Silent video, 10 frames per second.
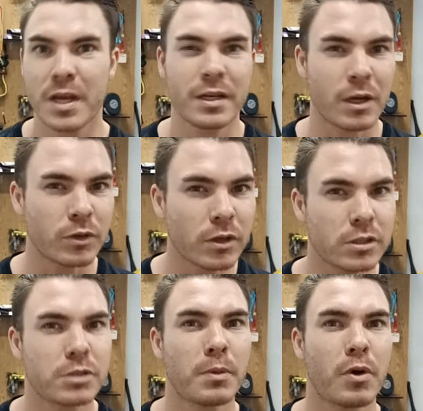Now, another
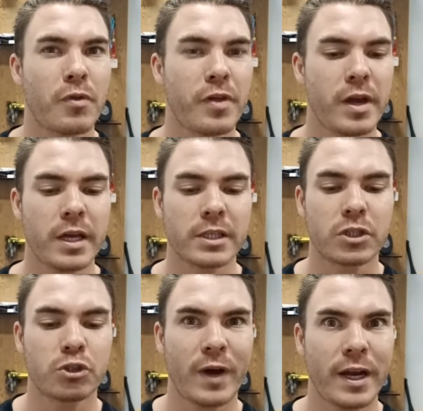small thing is
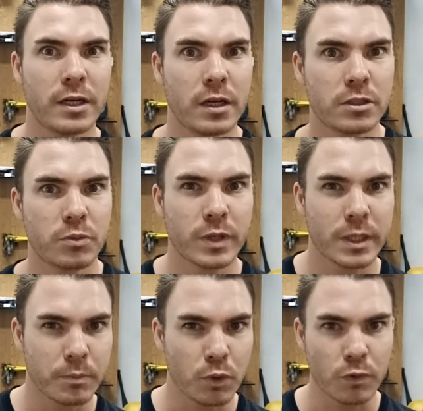try not to really
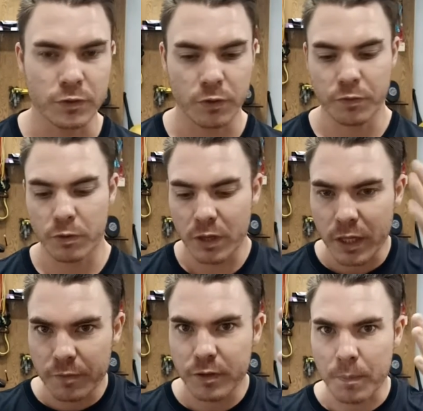move. So if you
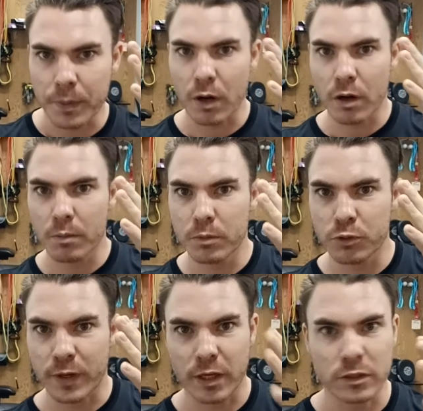lift up an arm,
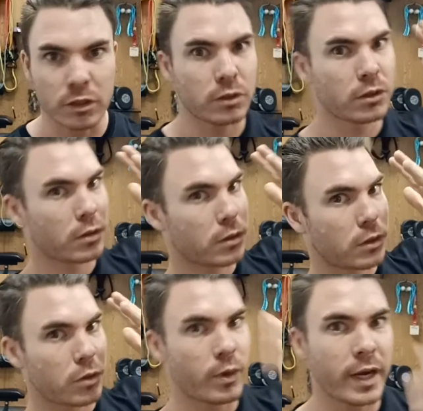try not to turn
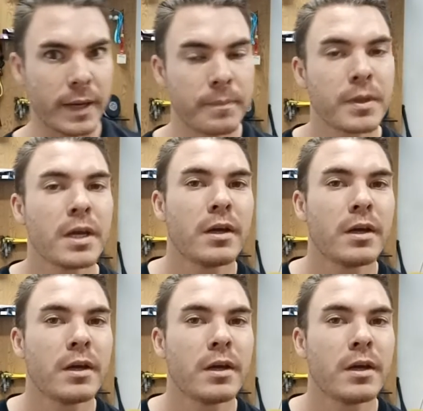away.